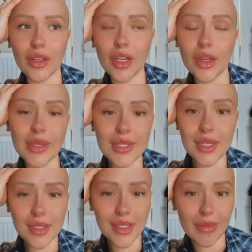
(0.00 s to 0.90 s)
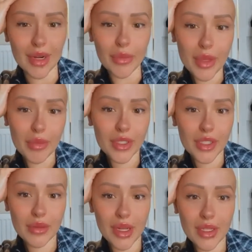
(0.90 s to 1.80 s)
you know, we see similar people
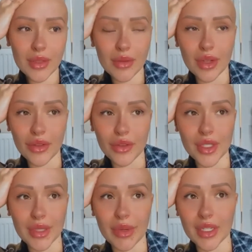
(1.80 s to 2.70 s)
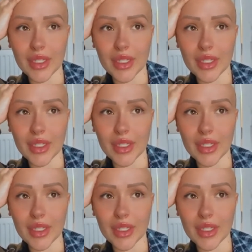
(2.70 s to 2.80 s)
to us who are going through similar